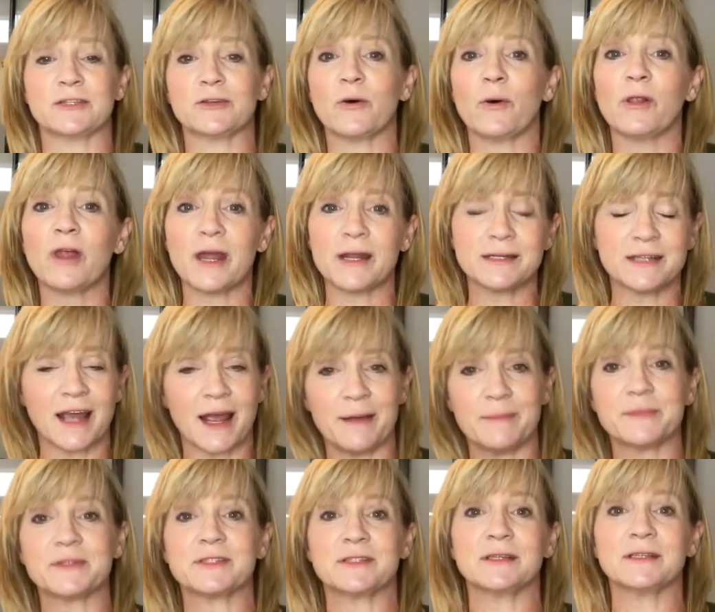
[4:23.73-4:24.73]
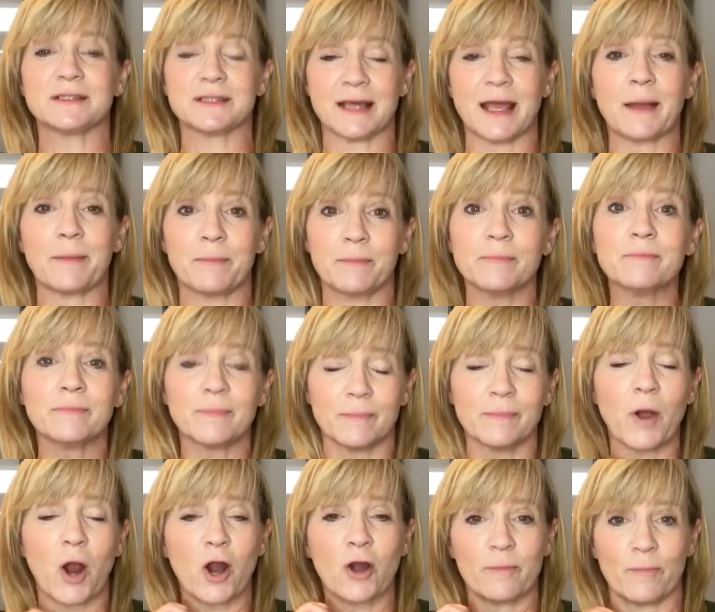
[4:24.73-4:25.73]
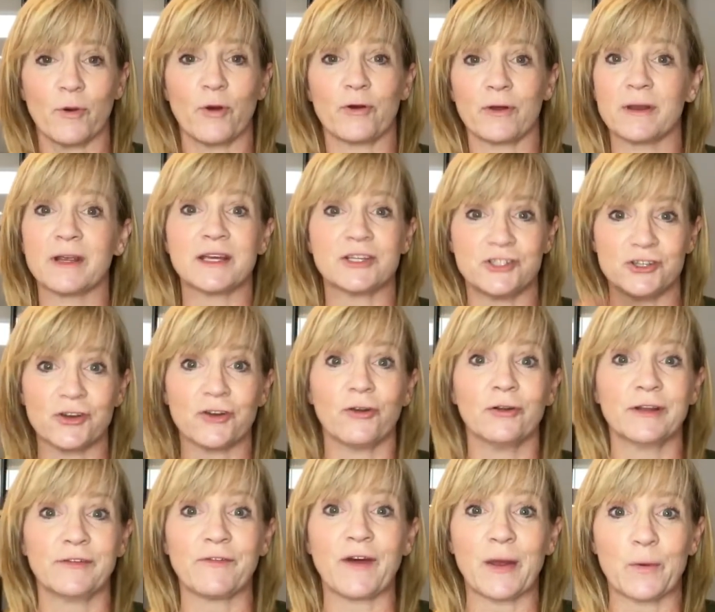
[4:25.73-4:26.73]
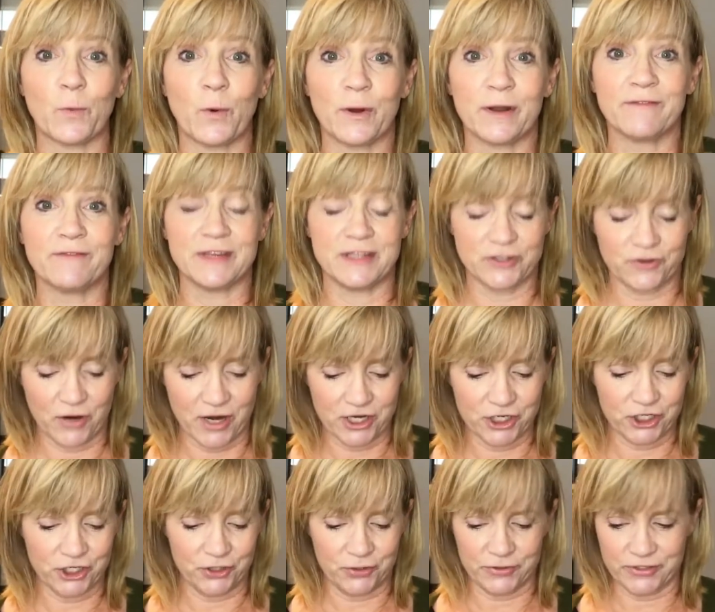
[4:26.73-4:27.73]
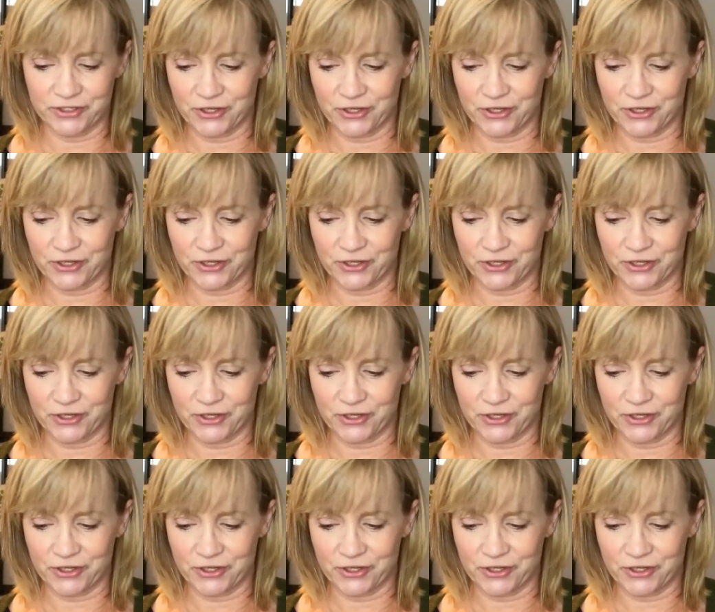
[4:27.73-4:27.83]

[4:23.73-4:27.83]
So a lot of times it's like heartbroken because you can only find one of these great shoes.